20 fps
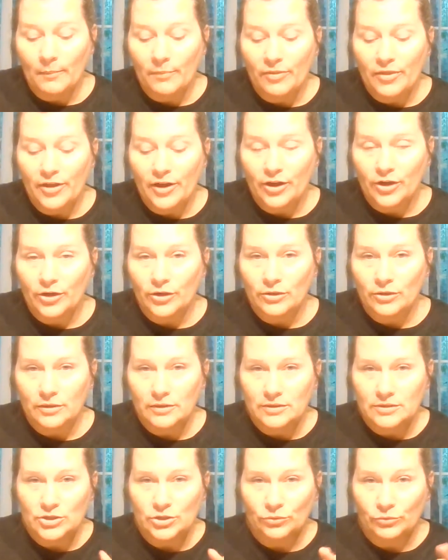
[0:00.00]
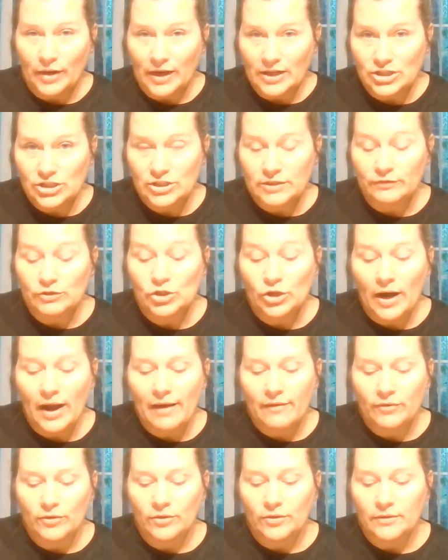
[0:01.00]
their direction of
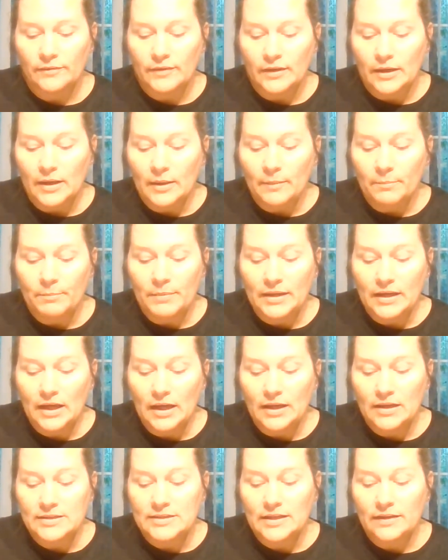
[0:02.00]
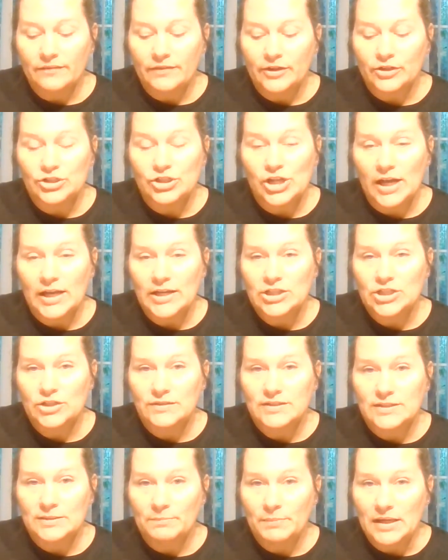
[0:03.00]
travel because of their change of
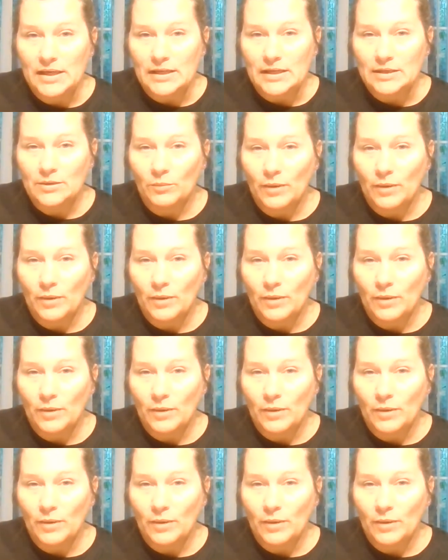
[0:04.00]
speed. And